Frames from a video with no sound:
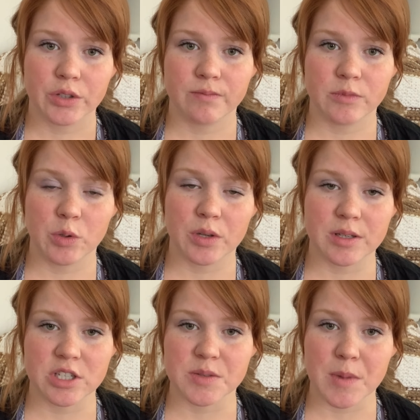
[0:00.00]
you
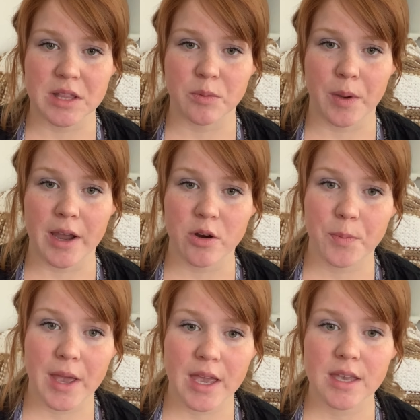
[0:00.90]
could just make the buyer
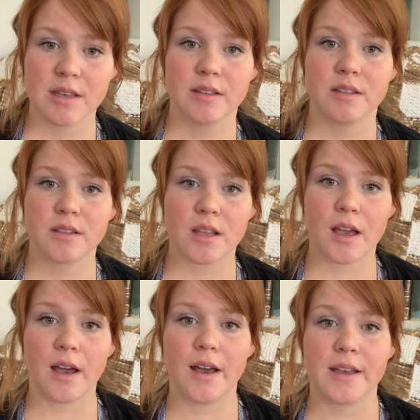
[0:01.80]
pay.
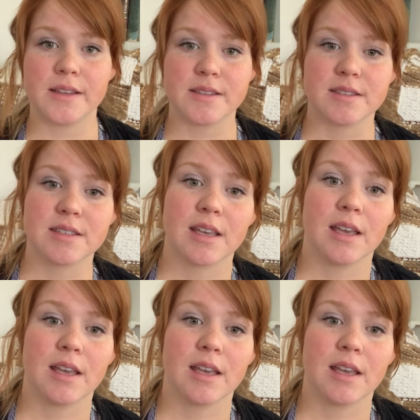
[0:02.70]
And